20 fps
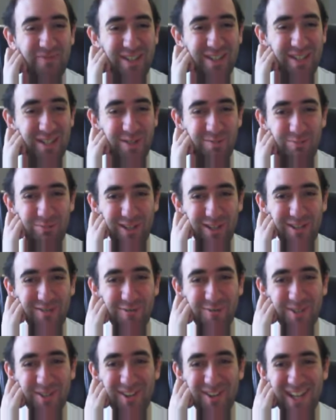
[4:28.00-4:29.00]

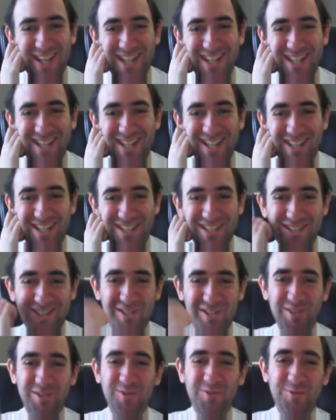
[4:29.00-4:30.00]
Sprinkle's got eight letters,
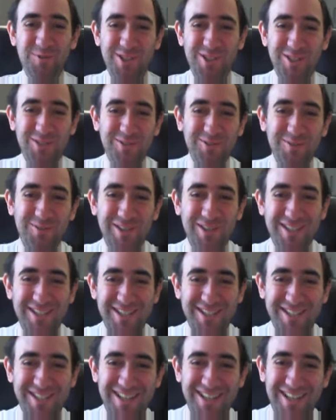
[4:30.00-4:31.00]
who knew
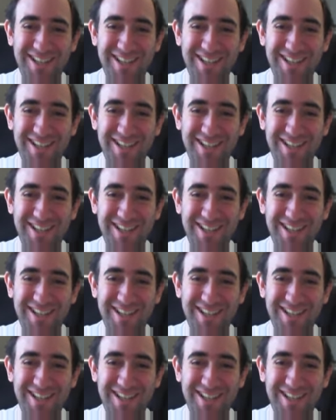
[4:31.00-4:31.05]
that?